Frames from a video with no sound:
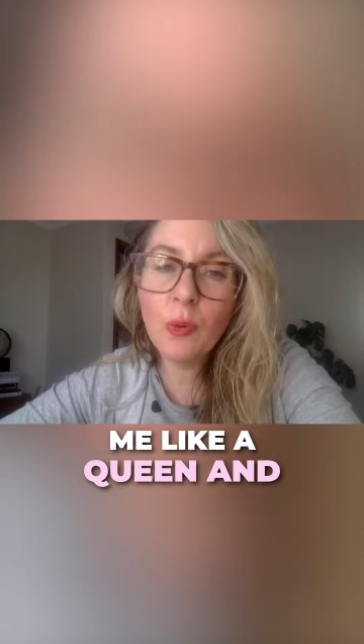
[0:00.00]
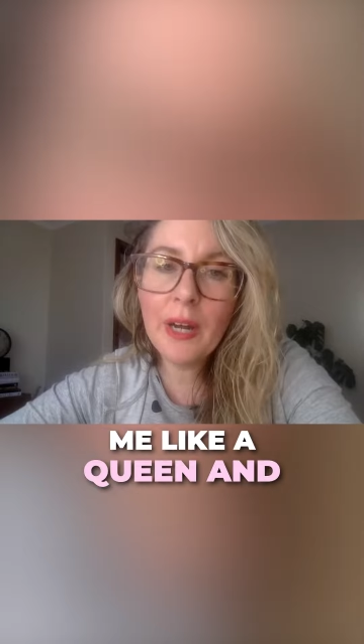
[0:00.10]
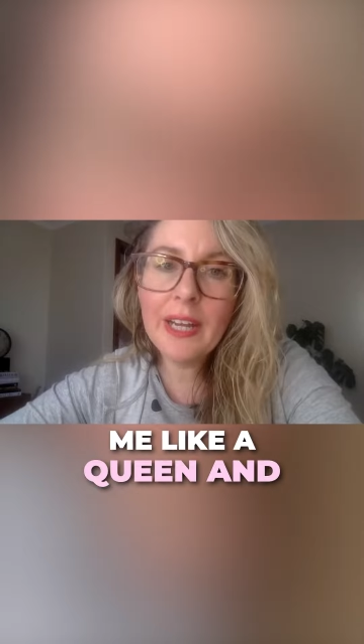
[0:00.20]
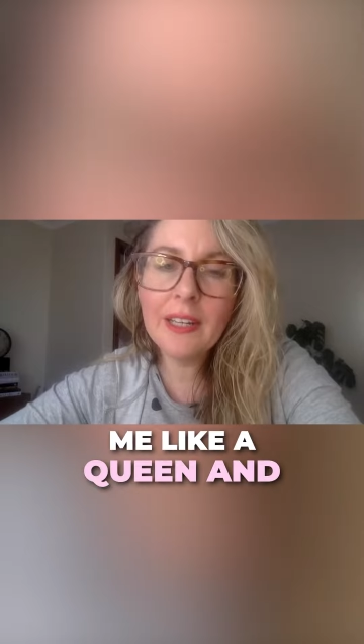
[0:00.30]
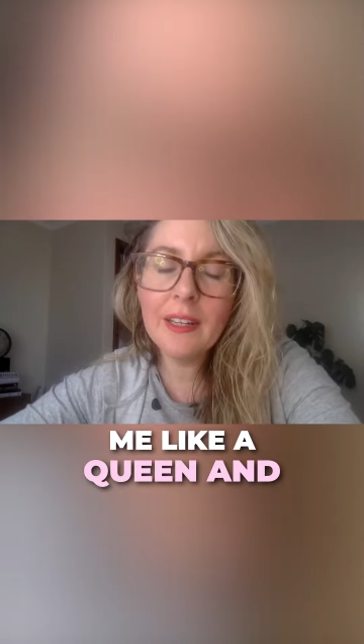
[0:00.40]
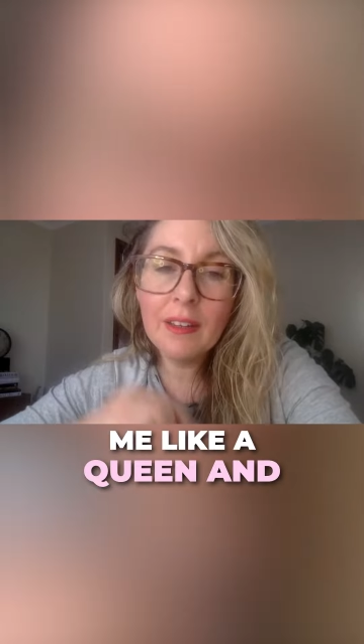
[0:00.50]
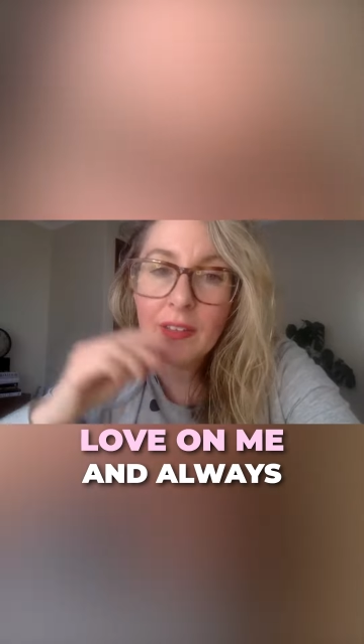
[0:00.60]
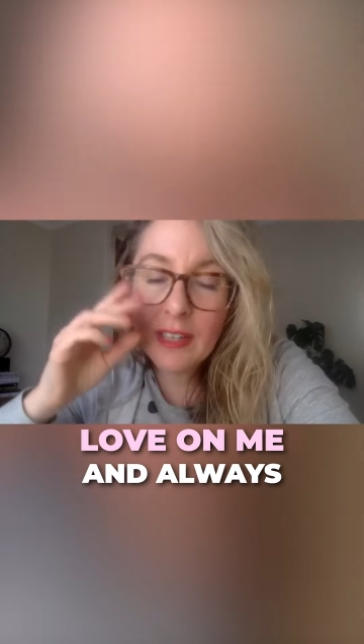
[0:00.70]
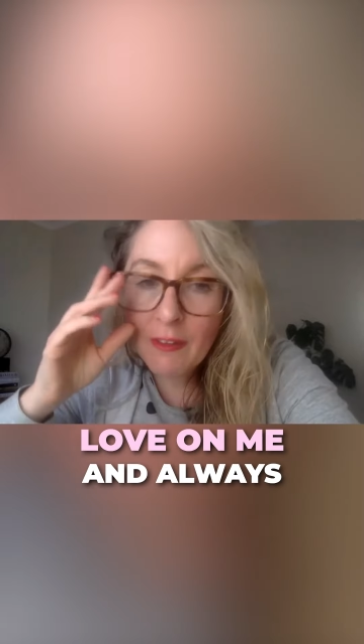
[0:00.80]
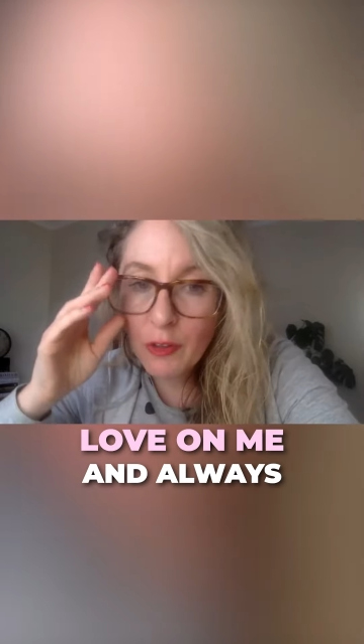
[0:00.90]
a queen and
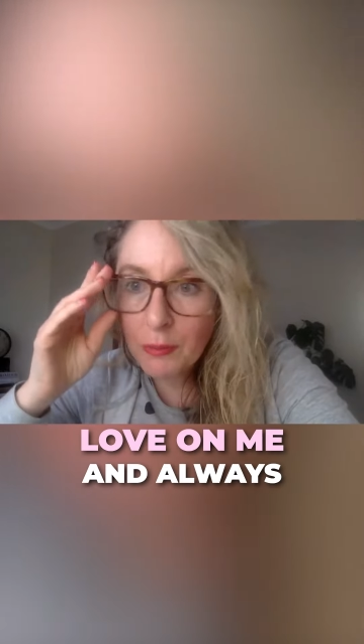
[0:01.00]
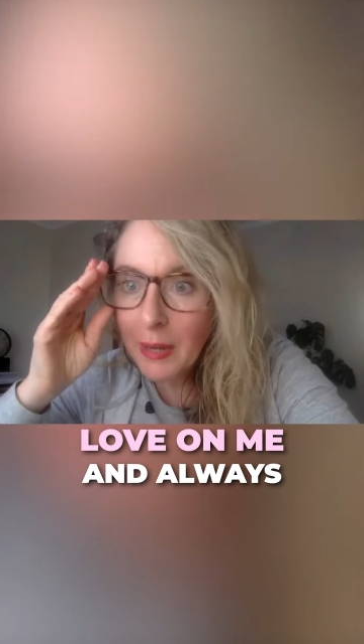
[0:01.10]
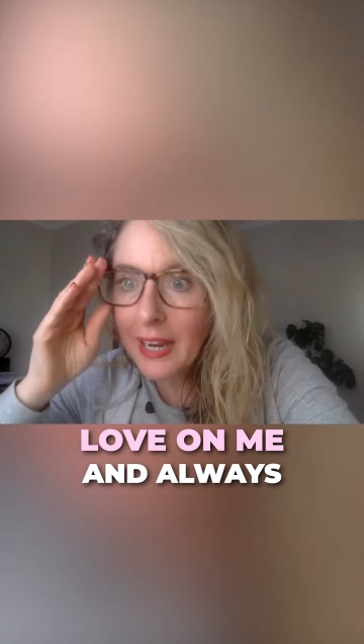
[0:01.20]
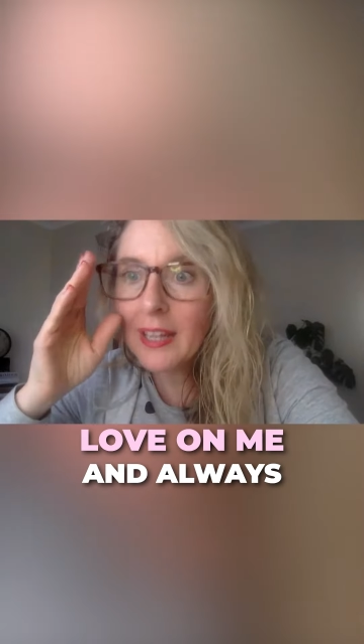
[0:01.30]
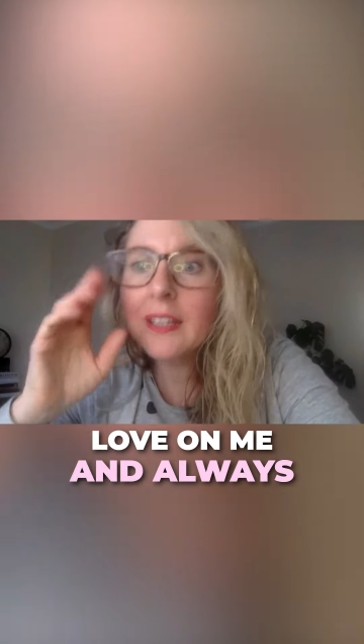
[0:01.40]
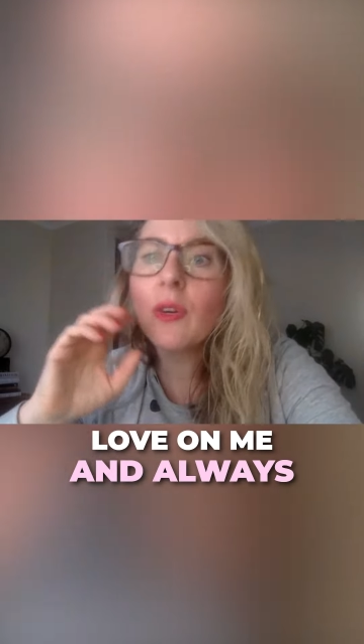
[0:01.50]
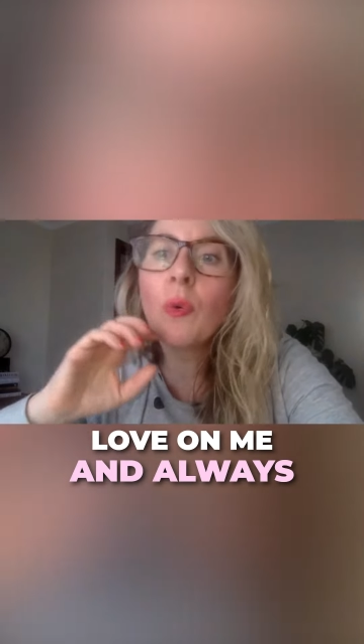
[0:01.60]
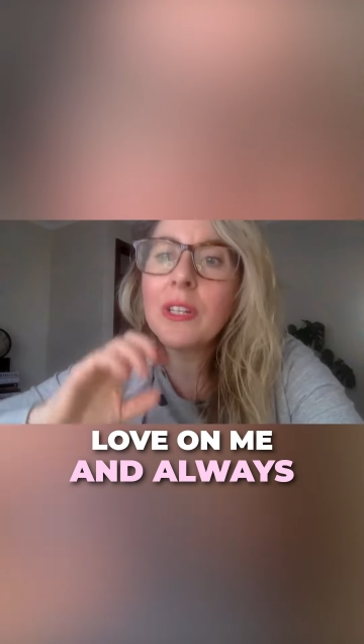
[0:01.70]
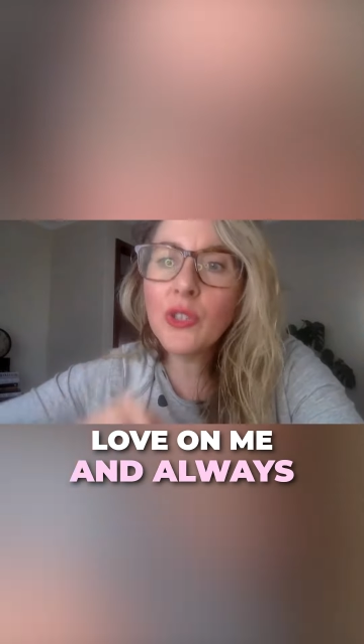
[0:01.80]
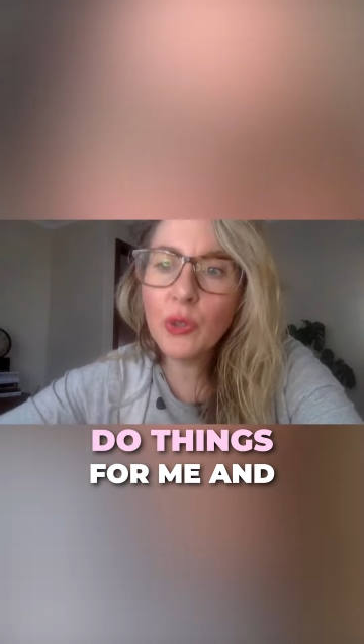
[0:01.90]
love on me and
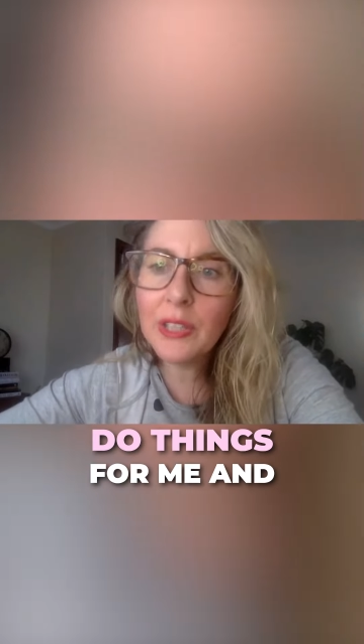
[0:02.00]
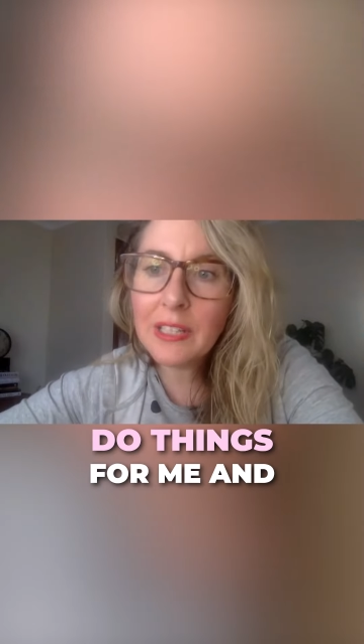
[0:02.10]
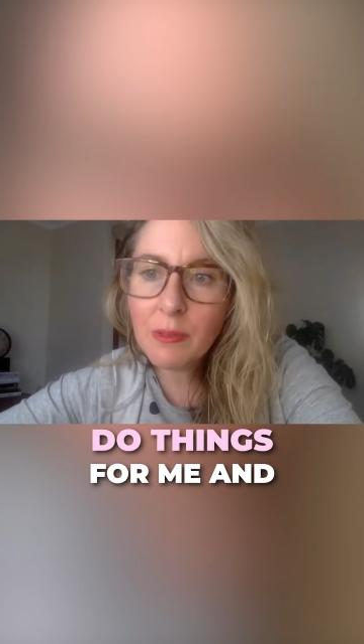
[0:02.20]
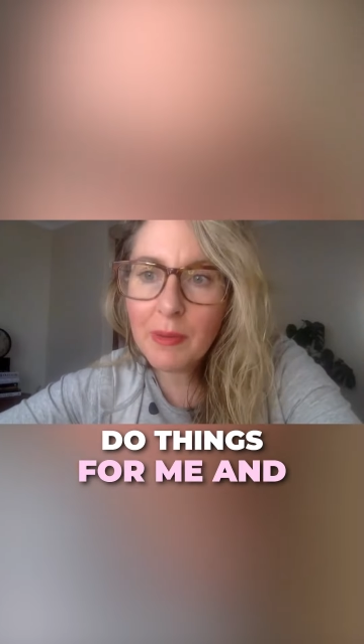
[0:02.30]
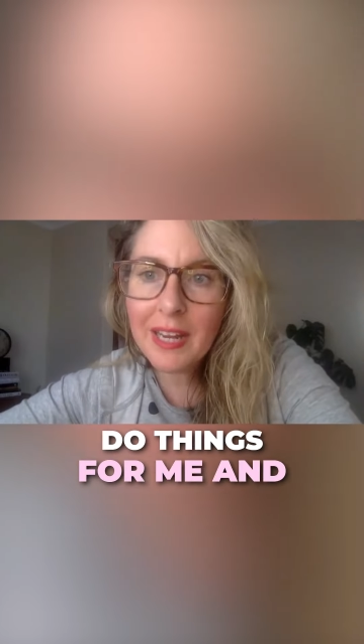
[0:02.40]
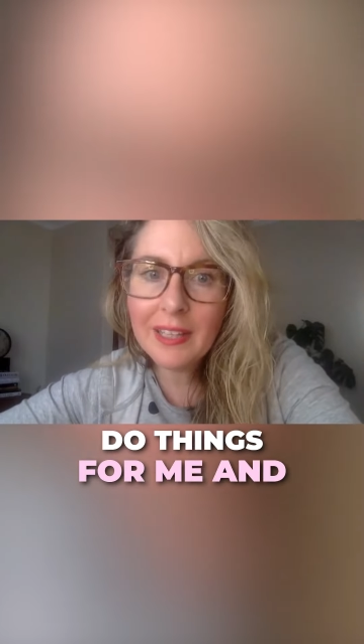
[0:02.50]
always do things for me.